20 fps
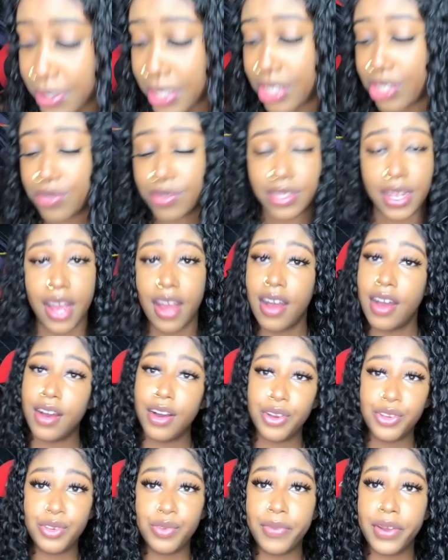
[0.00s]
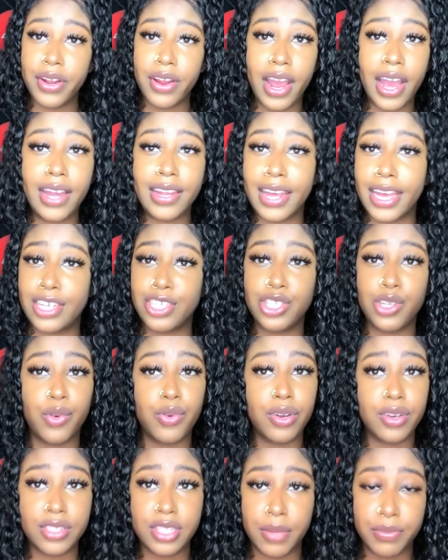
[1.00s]
be. She was like, you better have like
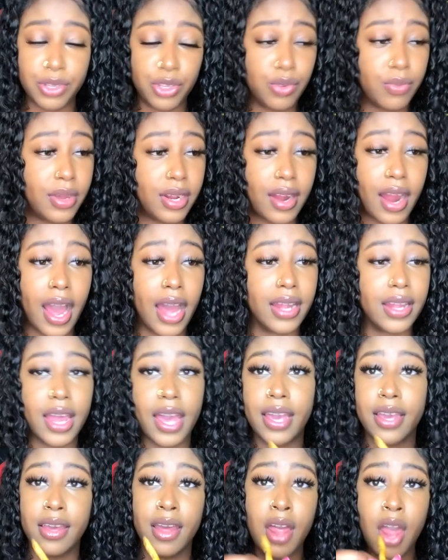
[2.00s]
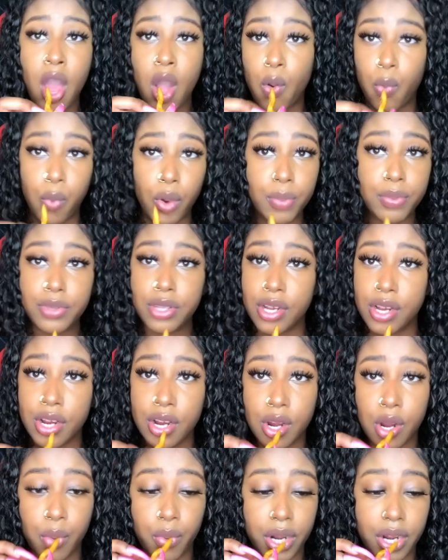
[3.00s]
showed her something, you better have like whooped
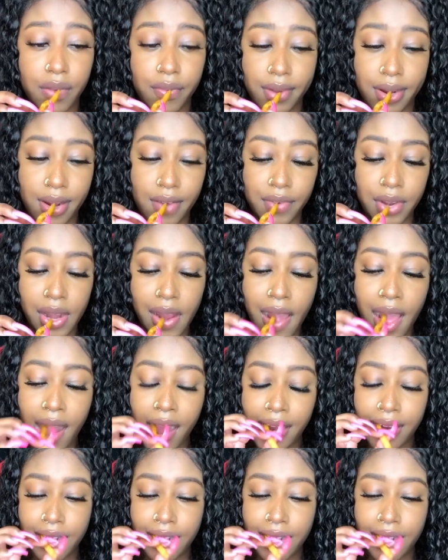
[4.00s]
her or whatever.